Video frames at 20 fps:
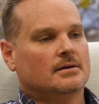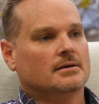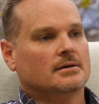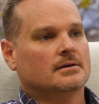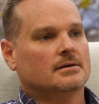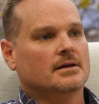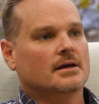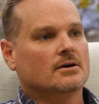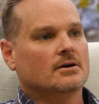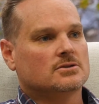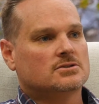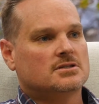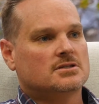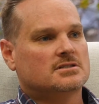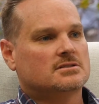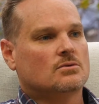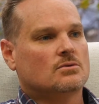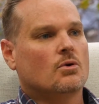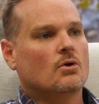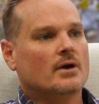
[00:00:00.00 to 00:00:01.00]
was
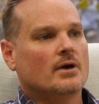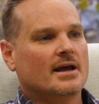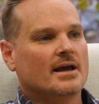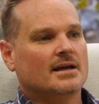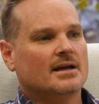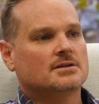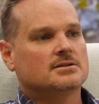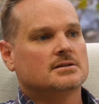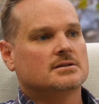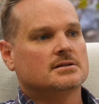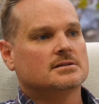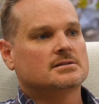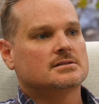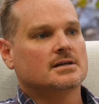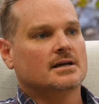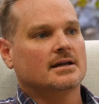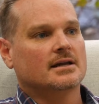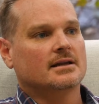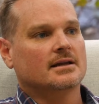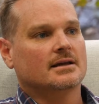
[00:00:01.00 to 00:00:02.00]
just quite
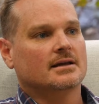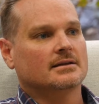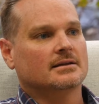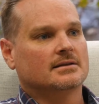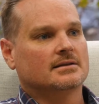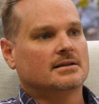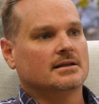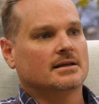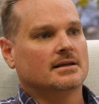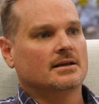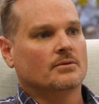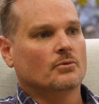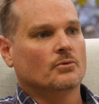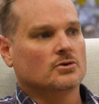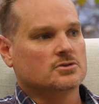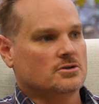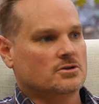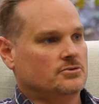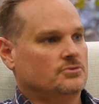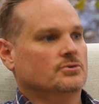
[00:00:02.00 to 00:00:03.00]
anxious and thinking,
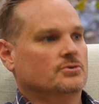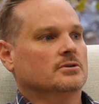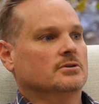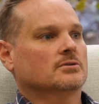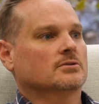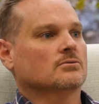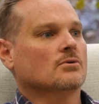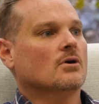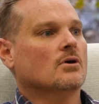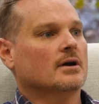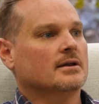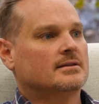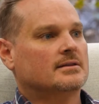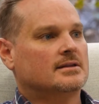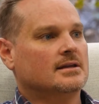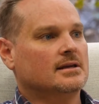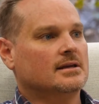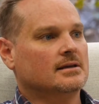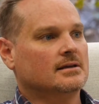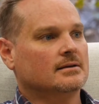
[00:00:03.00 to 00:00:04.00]
was I doing the right
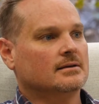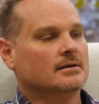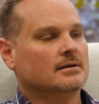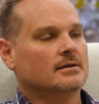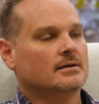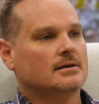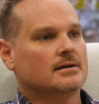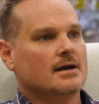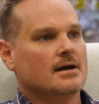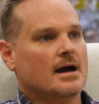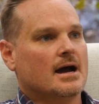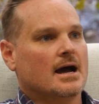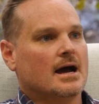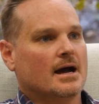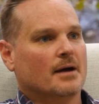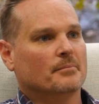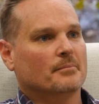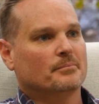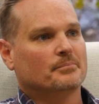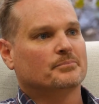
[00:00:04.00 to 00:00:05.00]
thing?
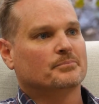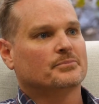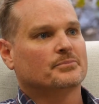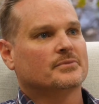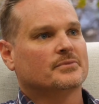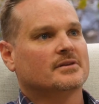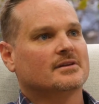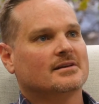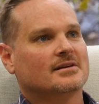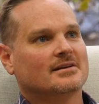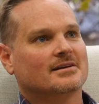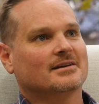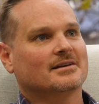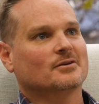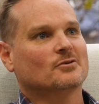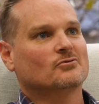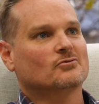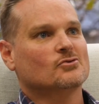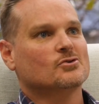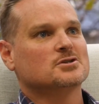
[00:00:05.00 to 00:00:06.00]
A
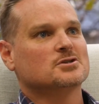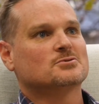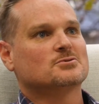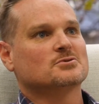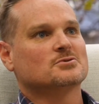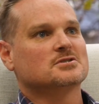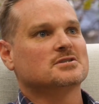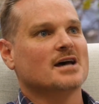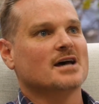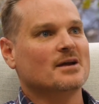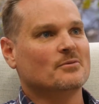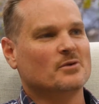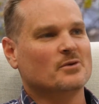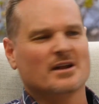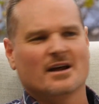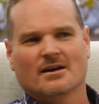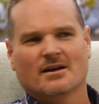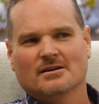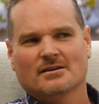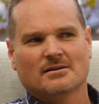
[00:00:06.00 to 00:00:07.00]
little voice was saying,
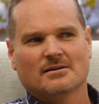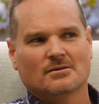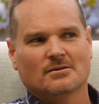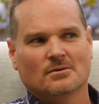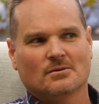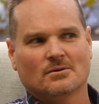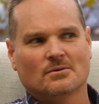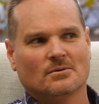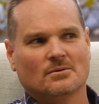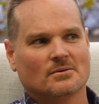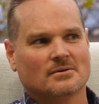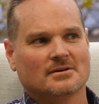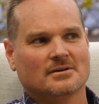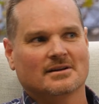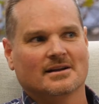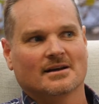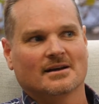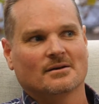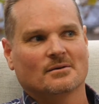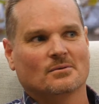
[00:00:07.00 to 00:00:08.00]

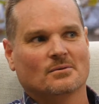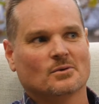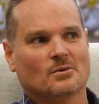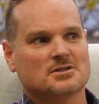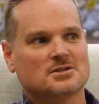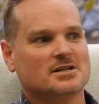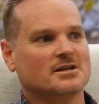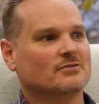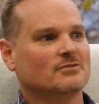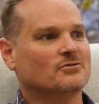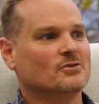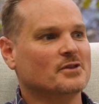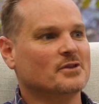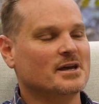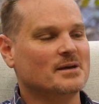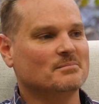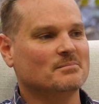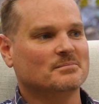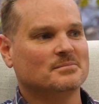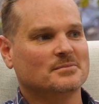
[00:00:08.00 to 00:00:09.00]
what's in it for
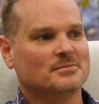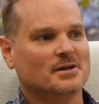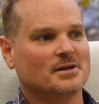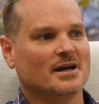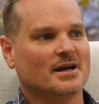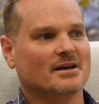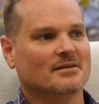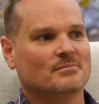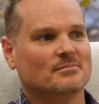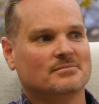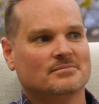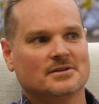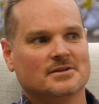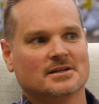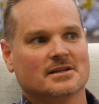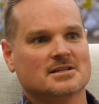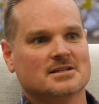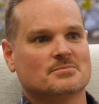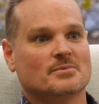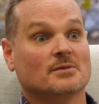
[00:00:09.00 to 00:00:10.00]
them?
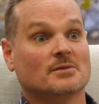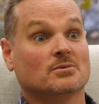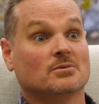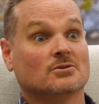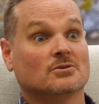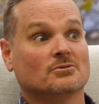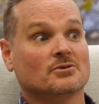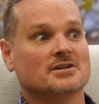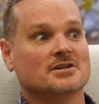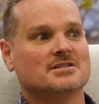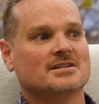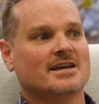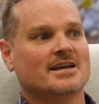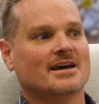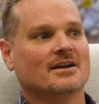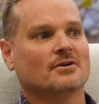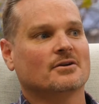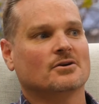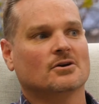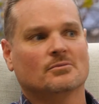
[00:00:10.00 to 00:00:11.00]
These people are reaching
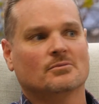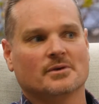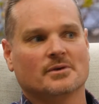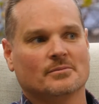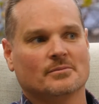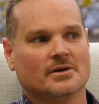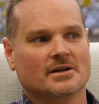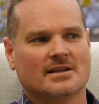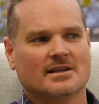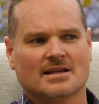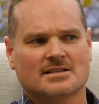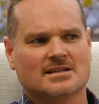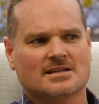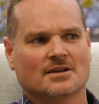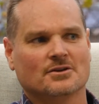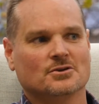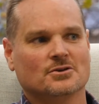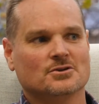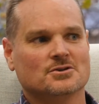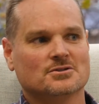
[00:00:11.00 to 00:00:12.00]
out and helping me. That's
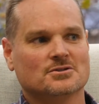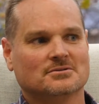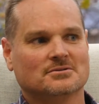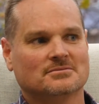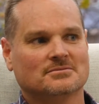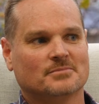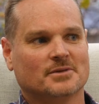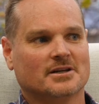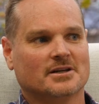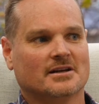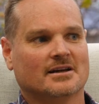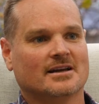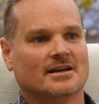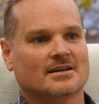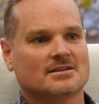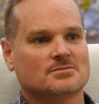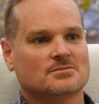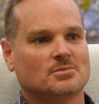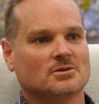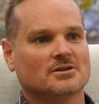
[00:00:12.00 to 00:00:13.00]
unusual. Being an
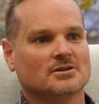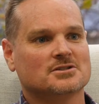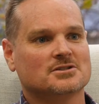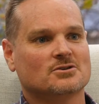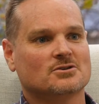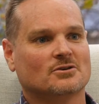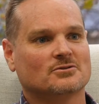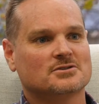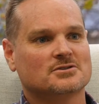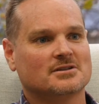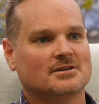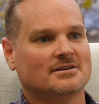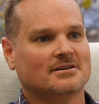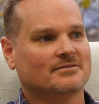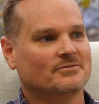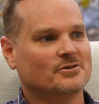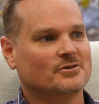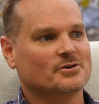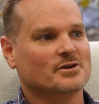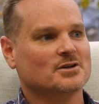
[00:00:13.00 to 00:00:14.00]
ex-police officer, you're
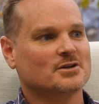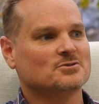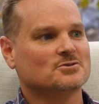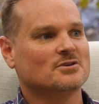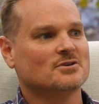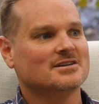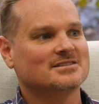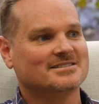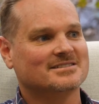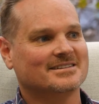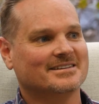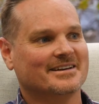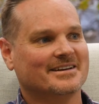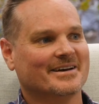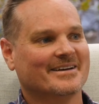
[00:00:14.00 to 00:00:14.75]
very untrusting,